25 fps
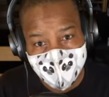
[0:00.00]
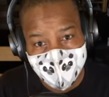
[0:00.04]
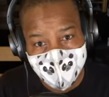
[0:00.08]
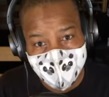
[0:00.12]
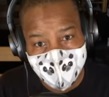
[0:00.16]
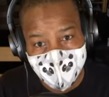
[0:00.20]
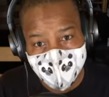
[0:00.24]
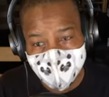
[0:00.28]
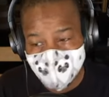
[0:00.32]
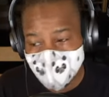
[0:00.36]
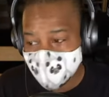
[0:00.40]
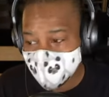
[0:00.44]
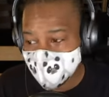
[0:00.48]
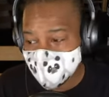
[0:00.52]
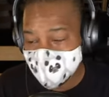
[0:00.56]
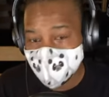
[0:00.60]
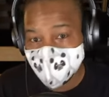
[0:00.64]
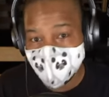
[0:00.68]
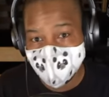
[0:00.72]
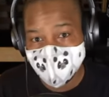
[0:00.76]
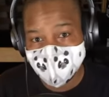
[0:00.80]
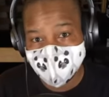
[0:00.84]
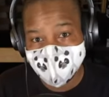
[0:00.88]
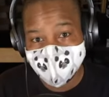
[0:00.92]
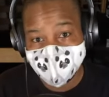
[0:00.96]
I've been working
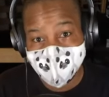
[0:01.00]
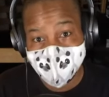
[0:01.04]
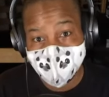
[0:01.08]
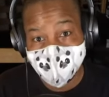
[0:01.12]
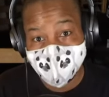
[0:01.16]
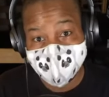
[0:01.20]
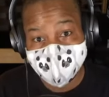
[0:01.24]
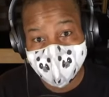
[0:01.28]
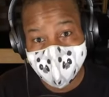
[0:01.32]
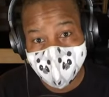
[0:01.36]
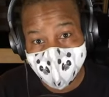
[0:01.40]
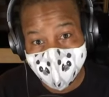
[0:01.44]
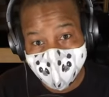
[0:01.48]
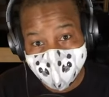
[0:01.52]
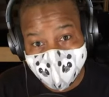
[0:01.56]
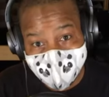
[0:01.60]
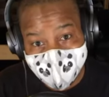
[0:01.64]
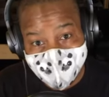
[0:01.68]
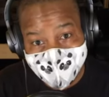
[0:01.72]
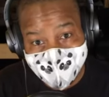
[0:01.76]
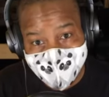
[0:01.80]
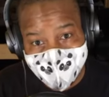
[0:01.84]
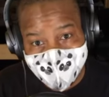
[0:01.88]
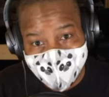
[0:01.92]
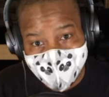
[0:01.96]
with this asshat
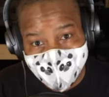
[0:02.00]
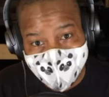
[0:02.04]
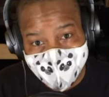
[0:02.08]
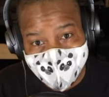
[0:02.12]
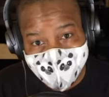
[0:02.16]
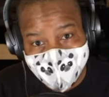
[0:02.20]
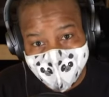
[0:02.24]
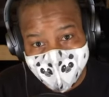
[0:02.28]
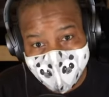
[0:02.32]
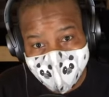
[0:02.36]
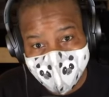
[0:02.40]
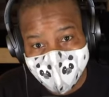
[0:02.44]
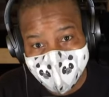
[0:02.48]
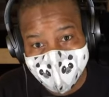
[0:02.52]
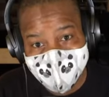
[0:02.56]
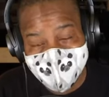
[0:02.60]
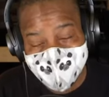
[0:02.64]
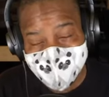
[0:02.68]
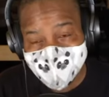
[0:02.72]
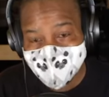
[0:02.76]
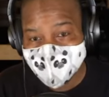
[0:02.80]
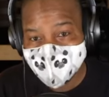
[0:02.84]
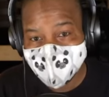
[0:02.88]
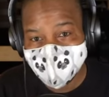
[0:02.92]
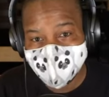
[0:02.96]
since
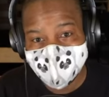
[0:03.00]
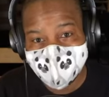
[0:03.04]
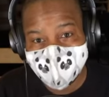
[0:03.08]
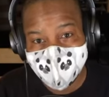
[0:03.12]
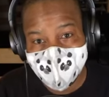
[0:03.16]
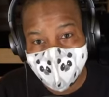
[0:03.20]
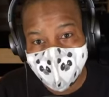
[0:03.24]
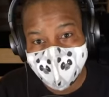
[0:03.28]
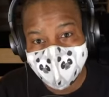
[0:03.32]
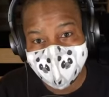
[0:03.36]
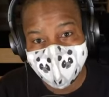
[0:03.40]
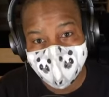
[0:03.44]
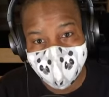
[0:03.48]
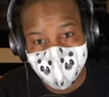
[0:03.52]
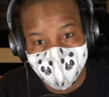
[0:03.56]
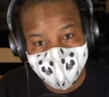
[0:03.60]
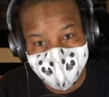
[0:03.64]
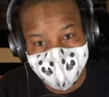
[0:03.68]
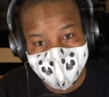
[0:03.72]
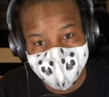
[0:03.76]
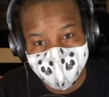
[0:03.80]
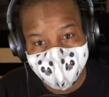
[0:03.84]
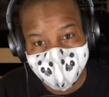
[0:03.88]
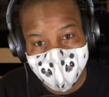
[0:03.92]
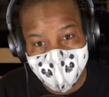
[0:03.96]
July
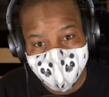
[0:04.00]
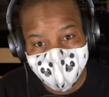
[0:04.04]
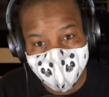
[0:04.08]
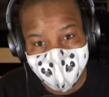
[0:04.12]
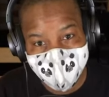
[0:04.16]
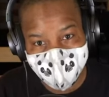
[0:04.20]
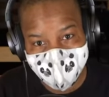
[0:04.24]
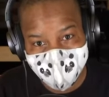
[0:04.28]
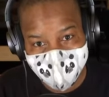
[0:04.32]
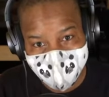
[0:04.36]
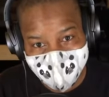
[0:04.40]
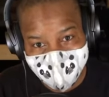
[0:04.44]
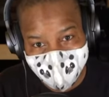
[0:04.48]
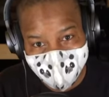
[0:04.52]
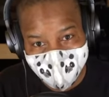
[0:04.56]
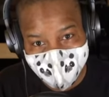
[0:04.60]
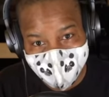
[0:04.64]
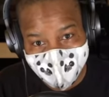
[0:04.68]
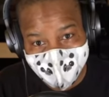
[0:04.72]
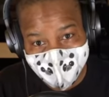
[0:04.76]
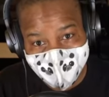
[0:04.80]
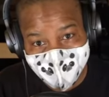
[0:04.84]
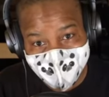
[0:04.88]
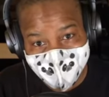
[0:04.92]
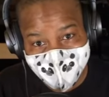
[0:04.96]
27th
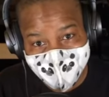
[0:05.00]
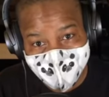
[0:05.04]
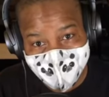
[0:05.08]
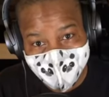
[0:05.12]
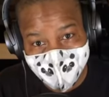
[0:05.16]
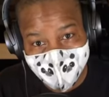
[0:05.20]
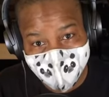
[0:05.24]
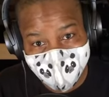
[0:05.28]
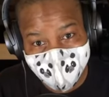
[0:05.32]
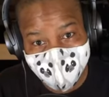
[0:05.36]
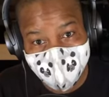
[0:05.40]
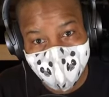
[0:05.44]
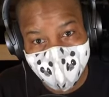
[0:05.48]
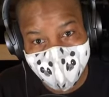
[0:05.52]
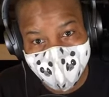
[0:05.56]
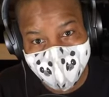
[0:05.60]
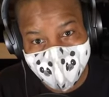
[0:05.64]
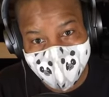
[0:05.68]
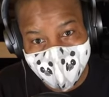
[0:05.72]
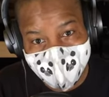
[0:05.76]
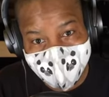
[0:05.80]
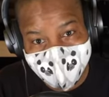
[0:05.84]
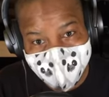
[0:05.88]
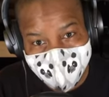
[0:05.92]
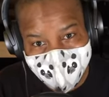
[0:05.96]
of
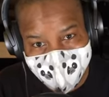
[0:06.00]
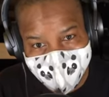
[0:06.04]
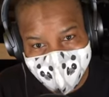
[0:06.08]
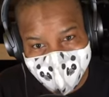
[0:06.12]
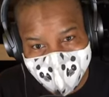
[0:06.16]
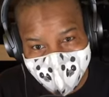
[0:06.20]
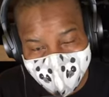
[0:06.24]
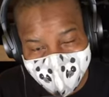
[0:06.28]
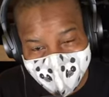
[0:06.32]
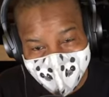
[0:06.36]
2019.